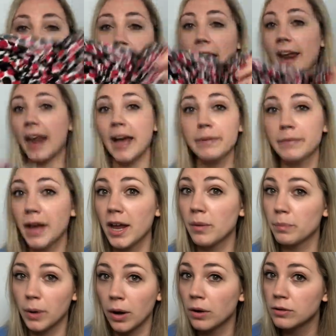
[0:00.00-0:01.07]
And I'm not
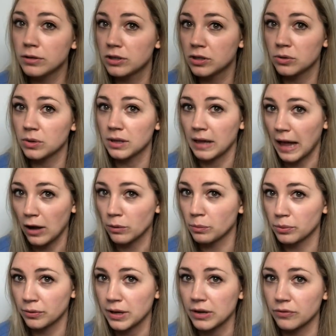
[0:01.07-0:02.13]
opposed to a loud
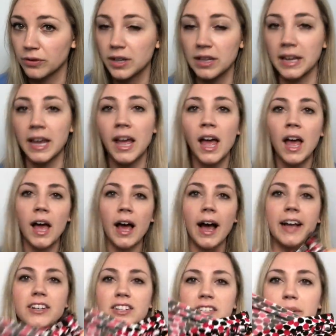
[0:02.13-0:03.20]
print, really.
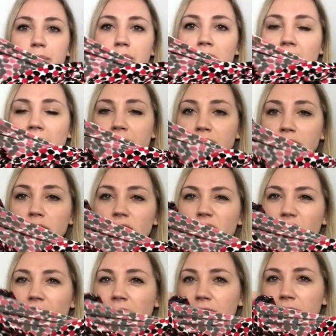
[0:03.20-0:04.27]
I just am not a huge
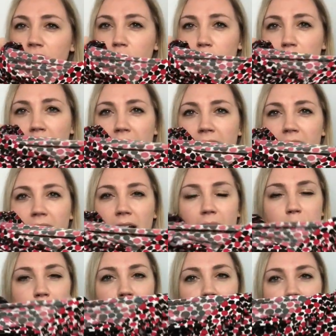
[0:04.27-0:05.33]
fan of red.
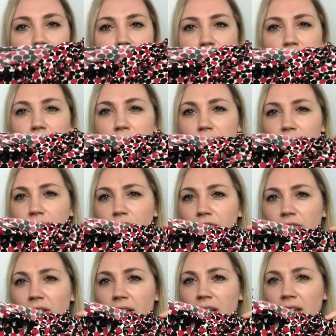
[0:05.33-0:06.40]
I'm not a huge
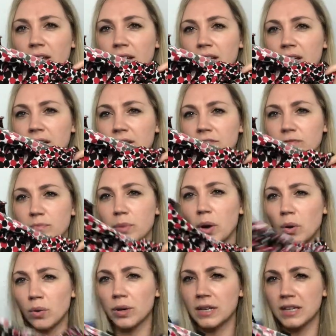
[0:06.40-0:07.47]
fan of
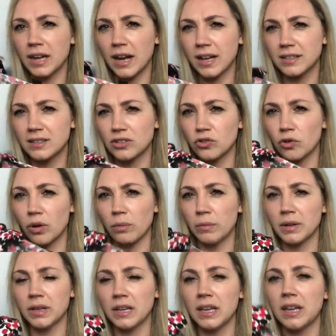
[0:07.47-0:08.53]
polka dots
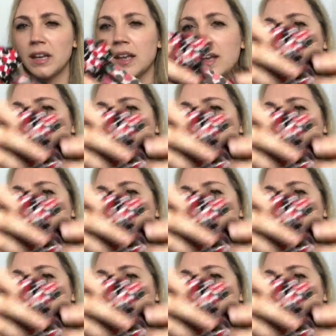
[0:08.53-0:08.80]
normally.